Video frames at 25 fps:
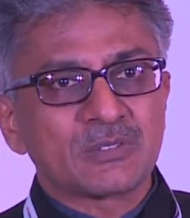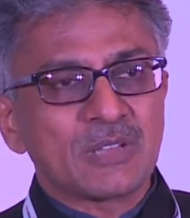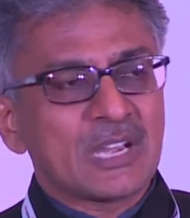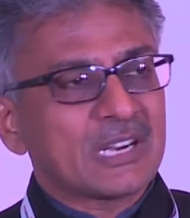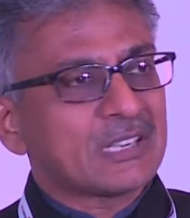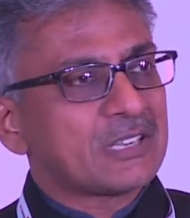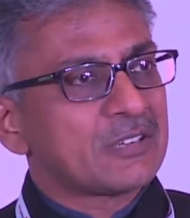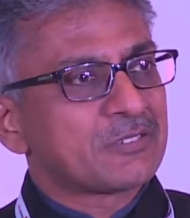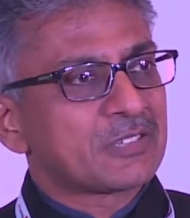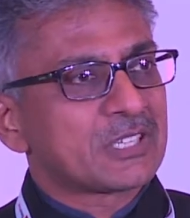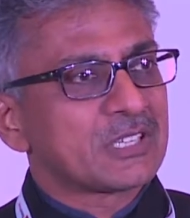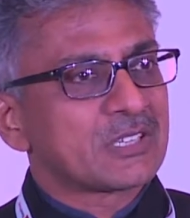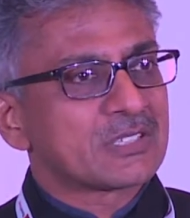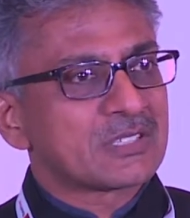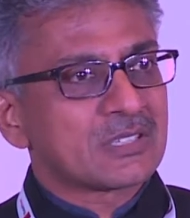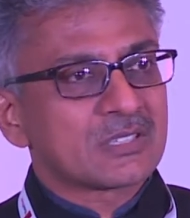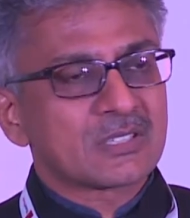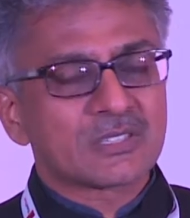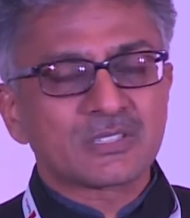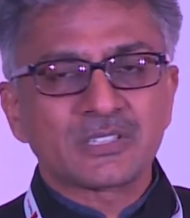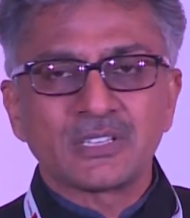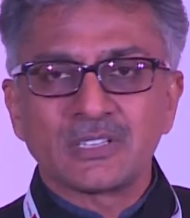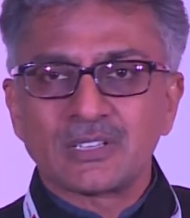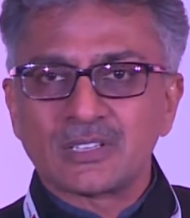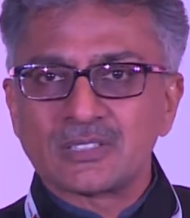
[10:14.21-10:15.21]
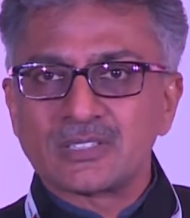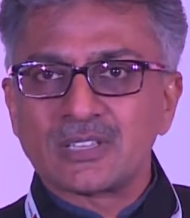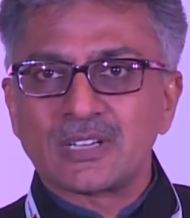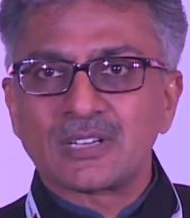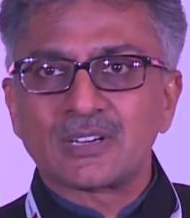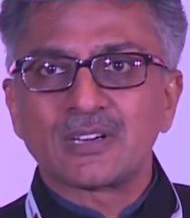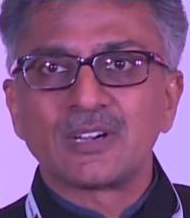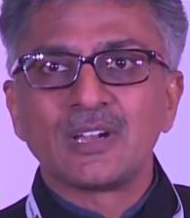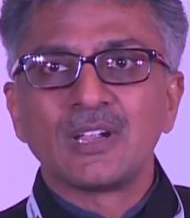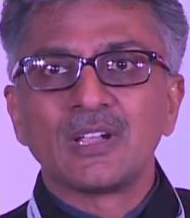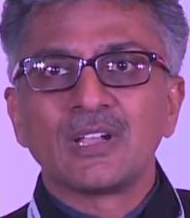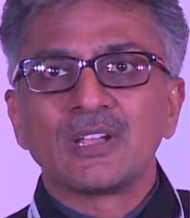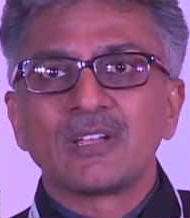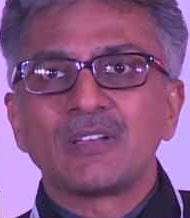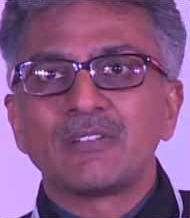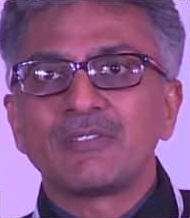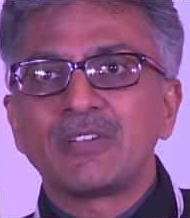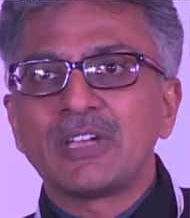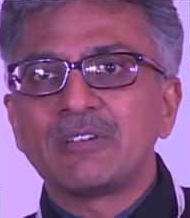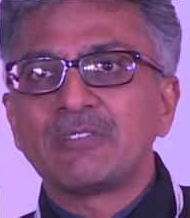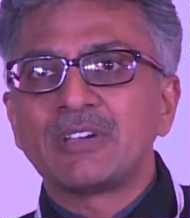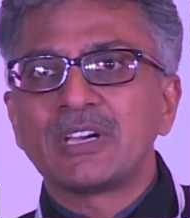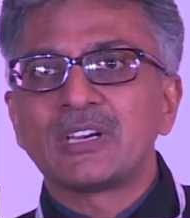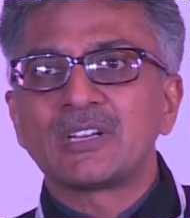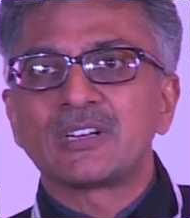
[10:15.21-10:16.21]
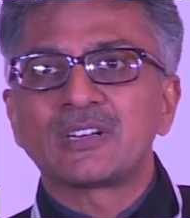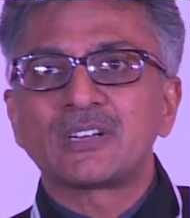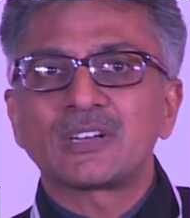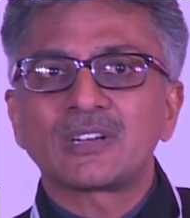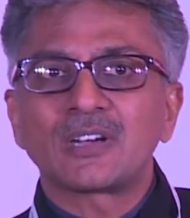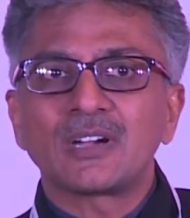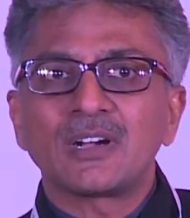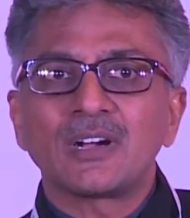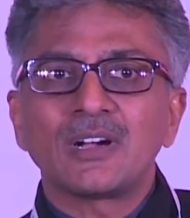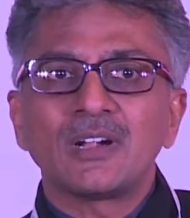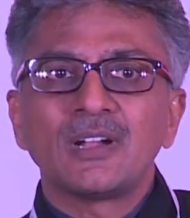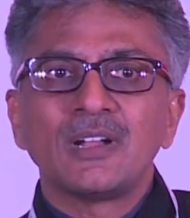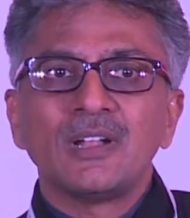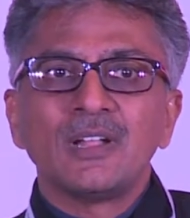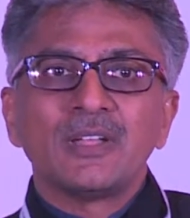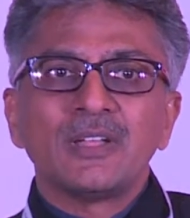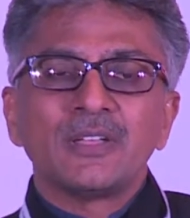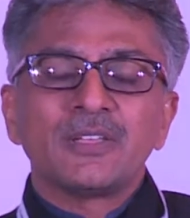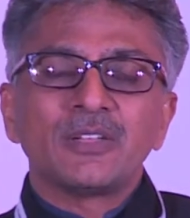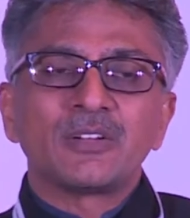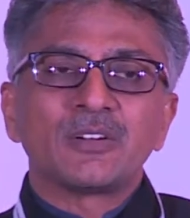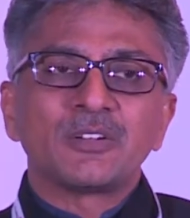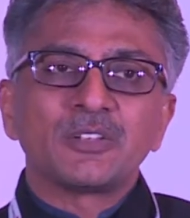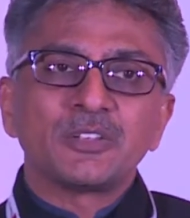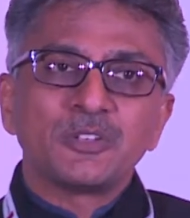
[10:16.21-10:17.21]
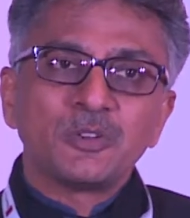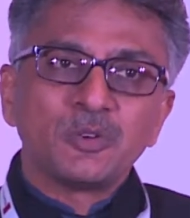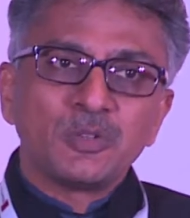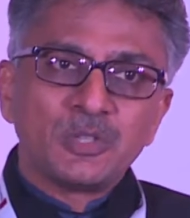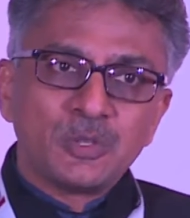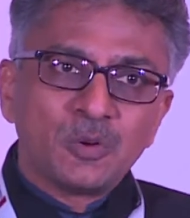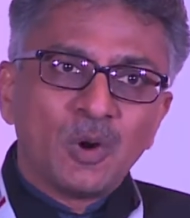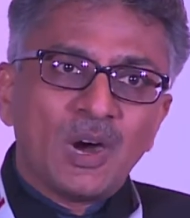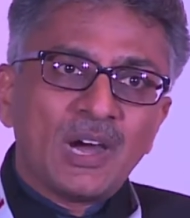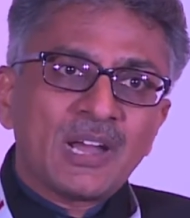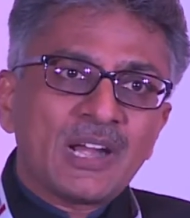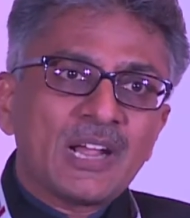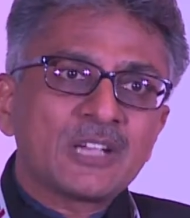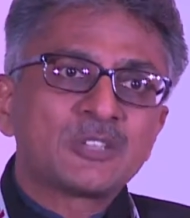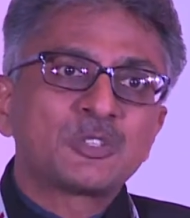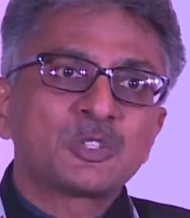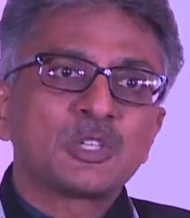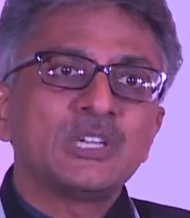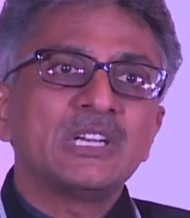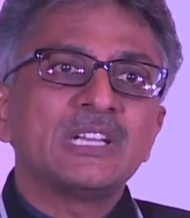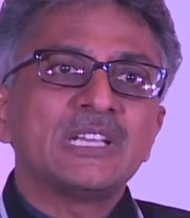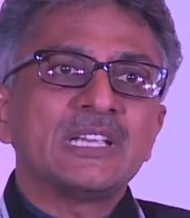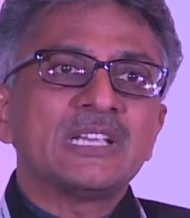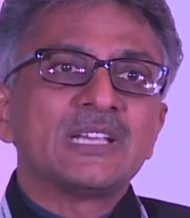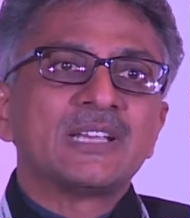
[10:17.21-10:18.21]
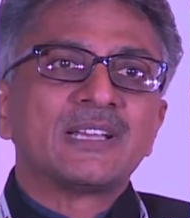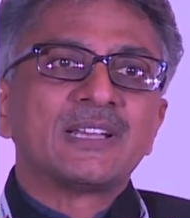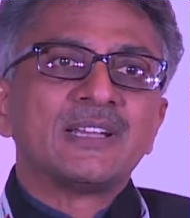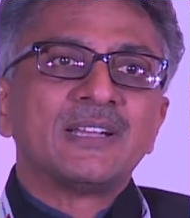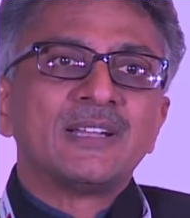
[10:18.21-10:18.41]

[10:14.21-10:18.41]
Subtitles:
Active shares are the shares there where you are actually